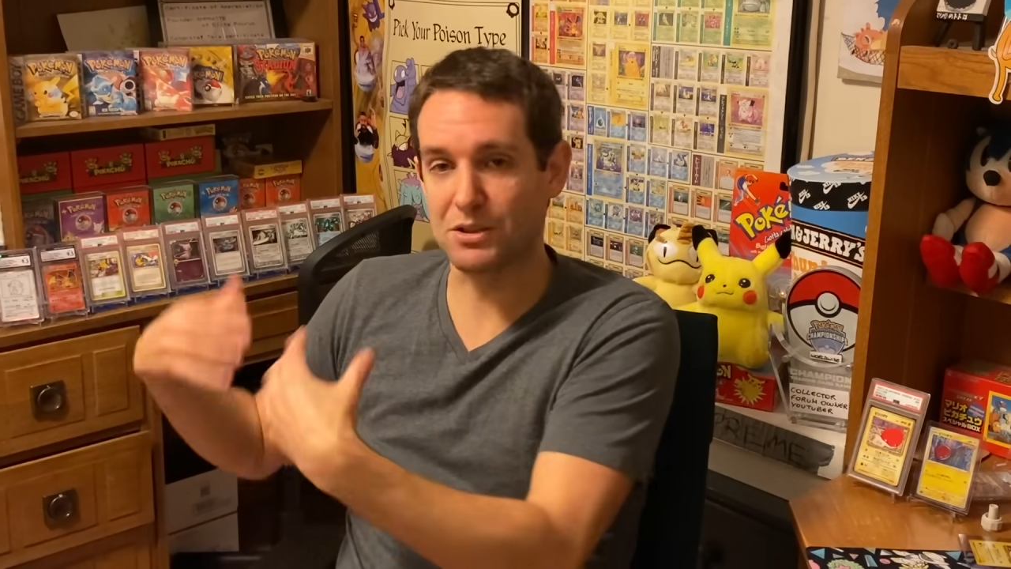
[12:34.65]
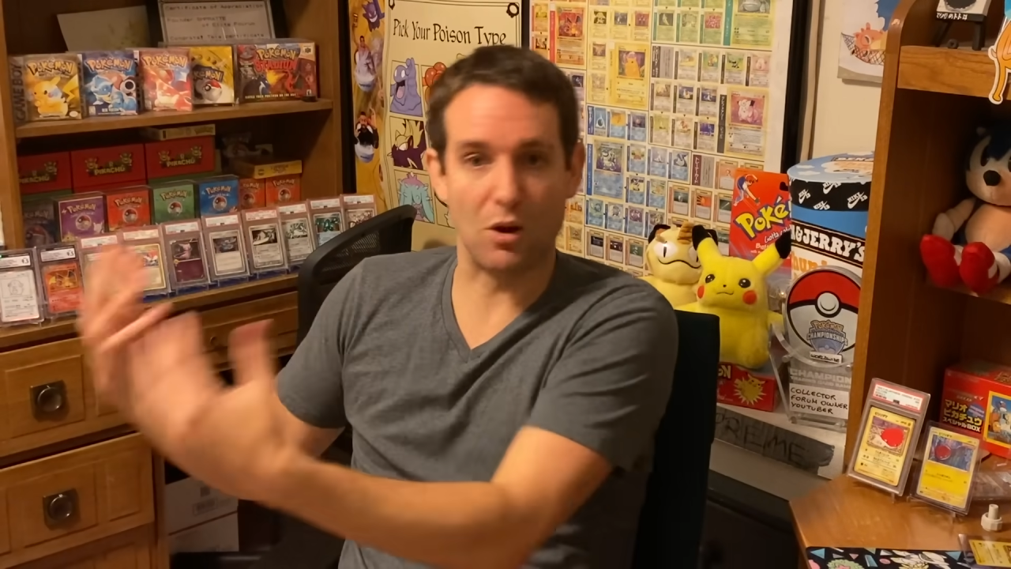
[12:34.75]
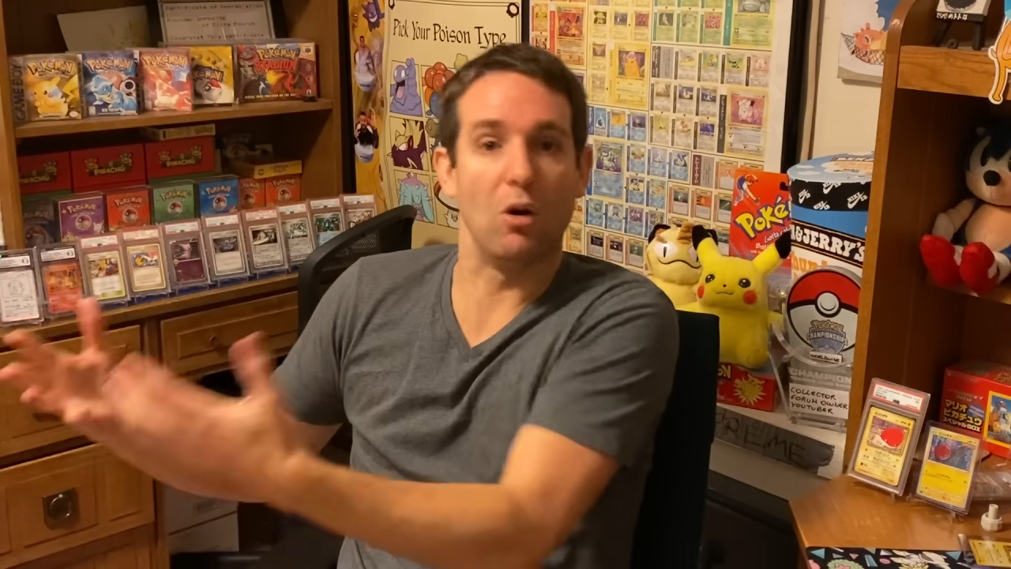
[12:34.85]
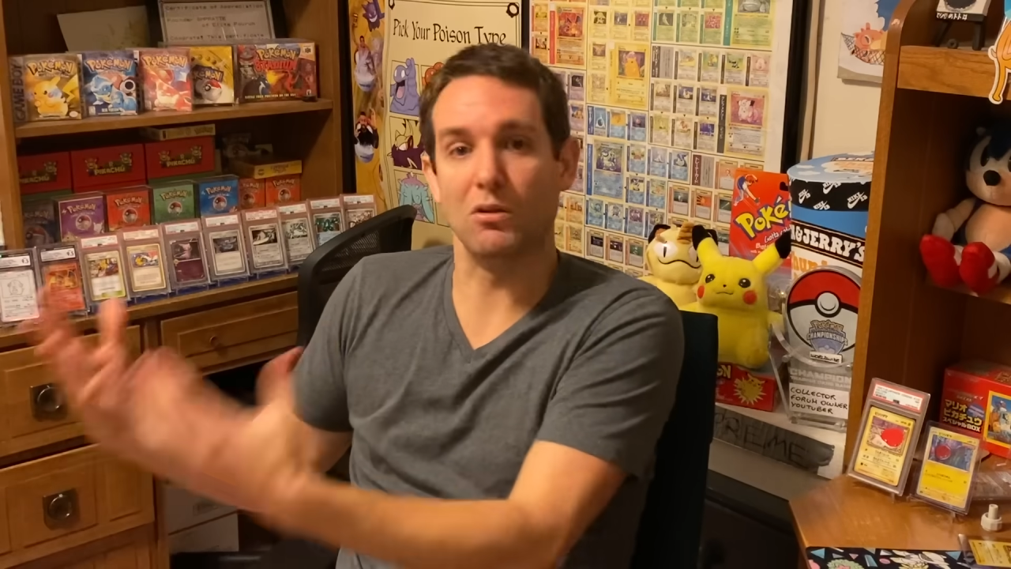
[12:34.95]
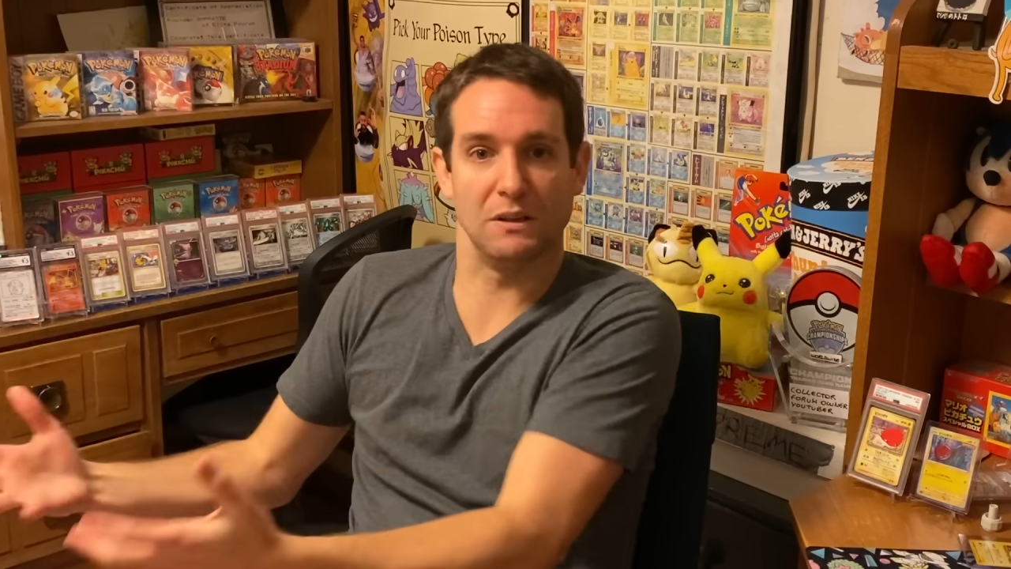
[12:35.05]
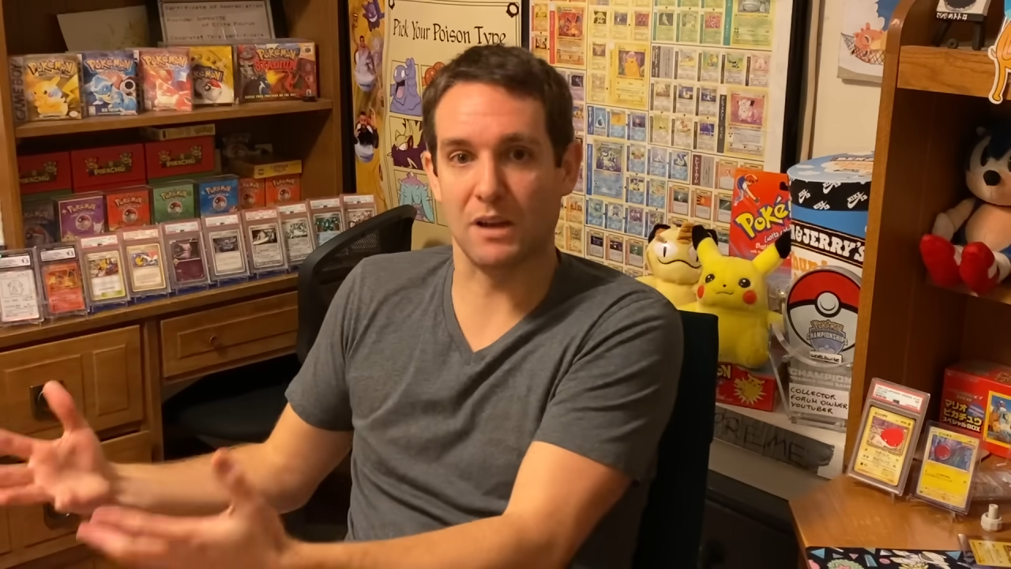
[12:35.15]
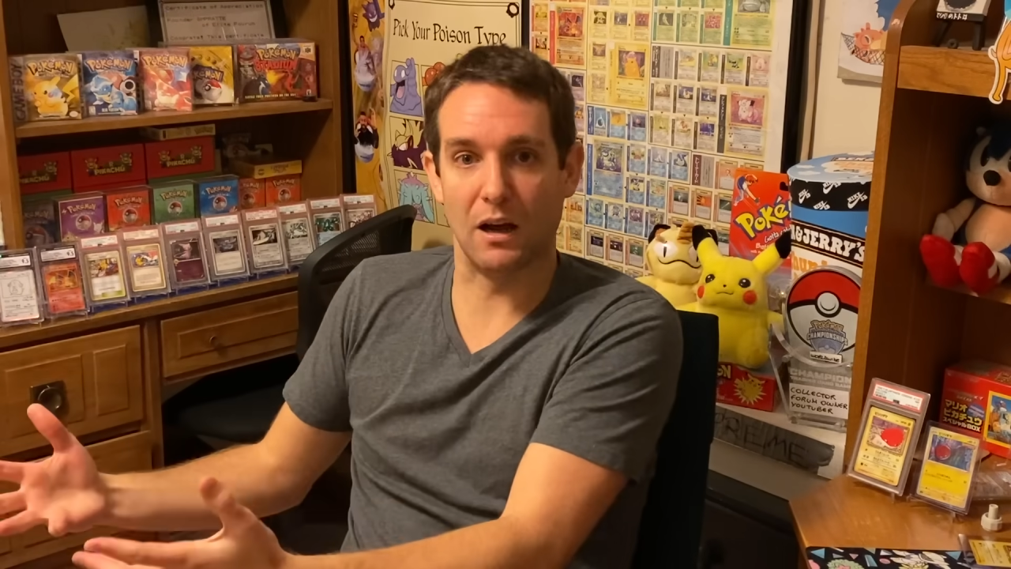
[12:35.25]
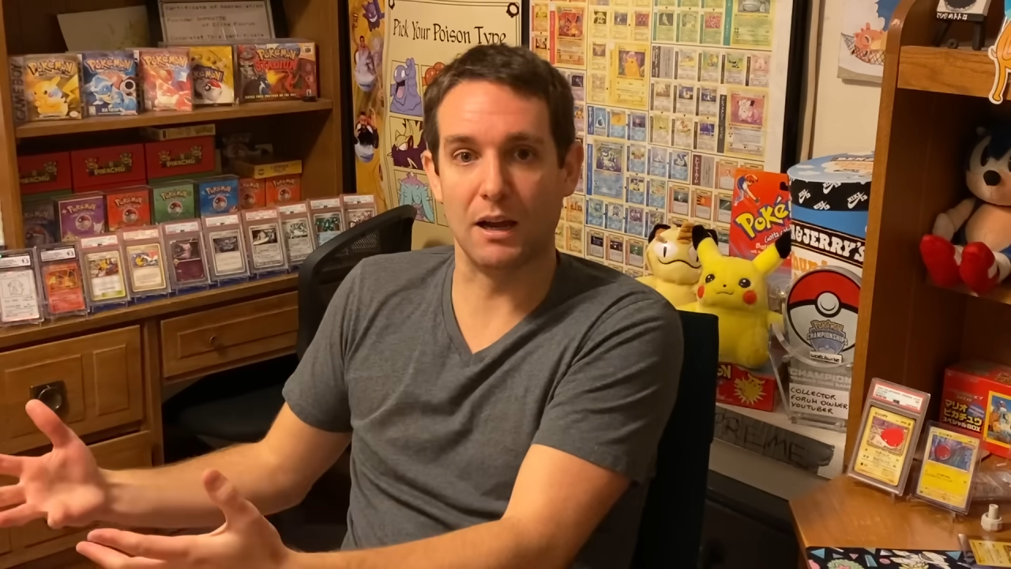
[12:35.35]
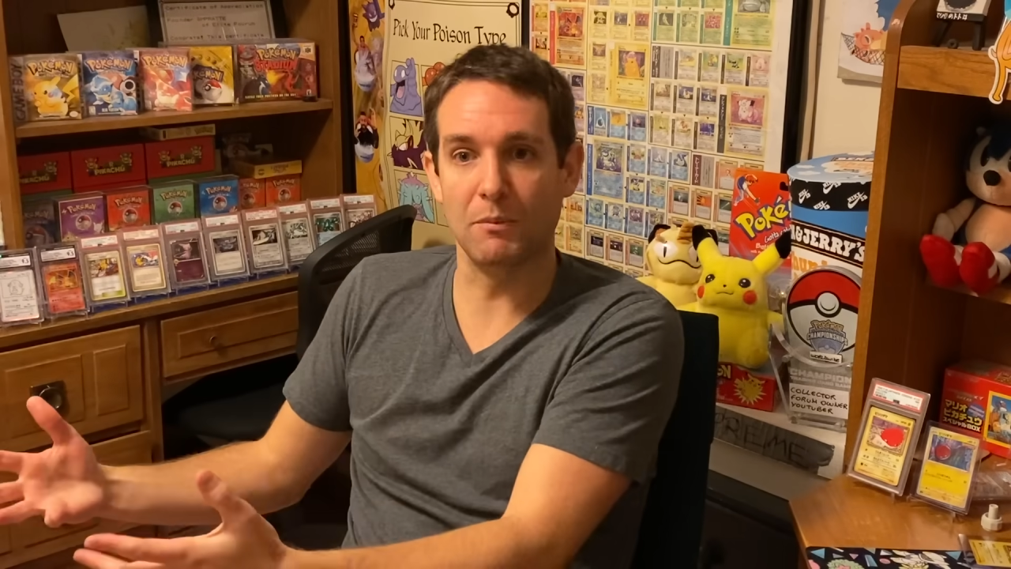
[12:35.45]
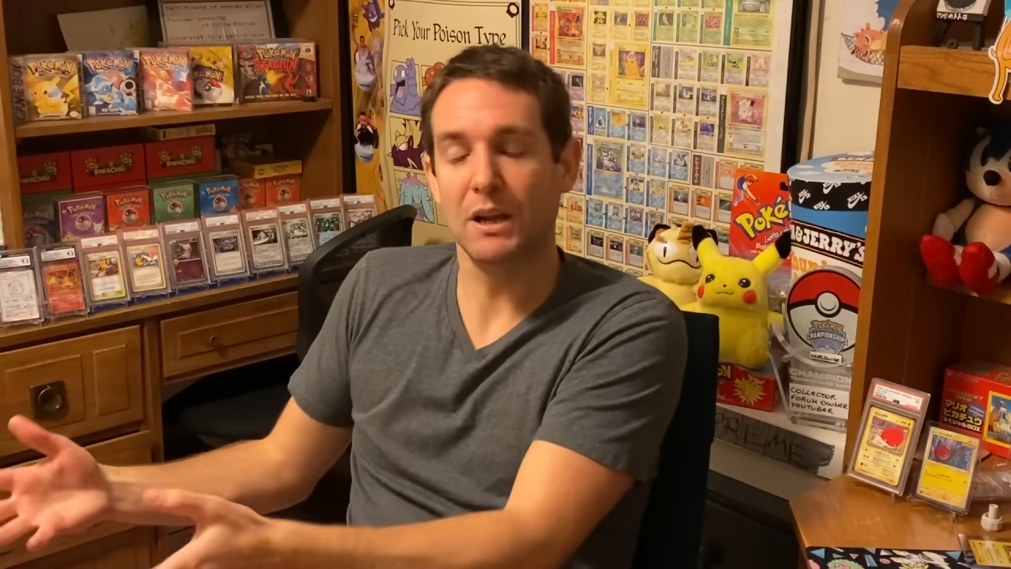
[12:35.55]
all the
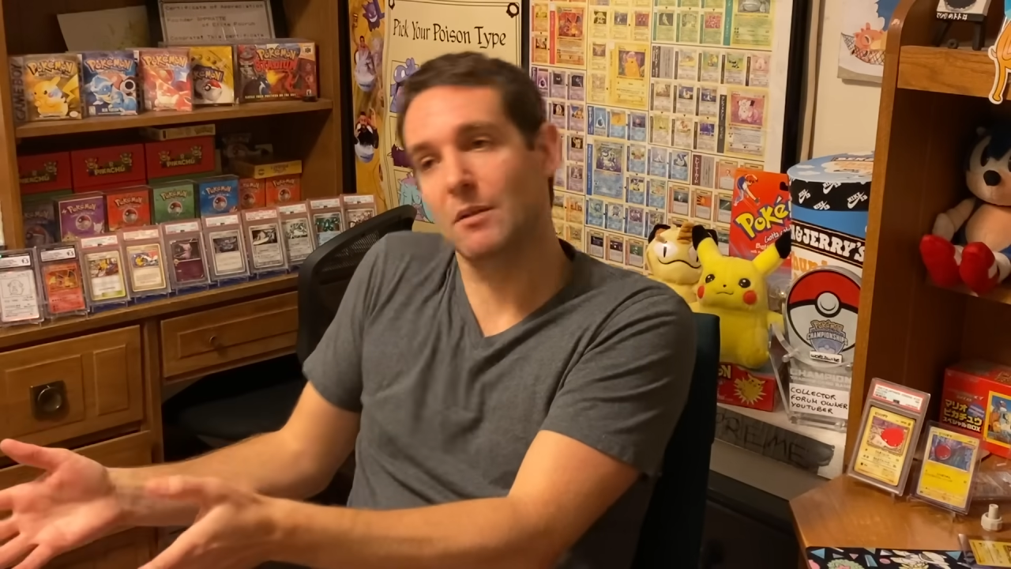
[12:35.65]
time.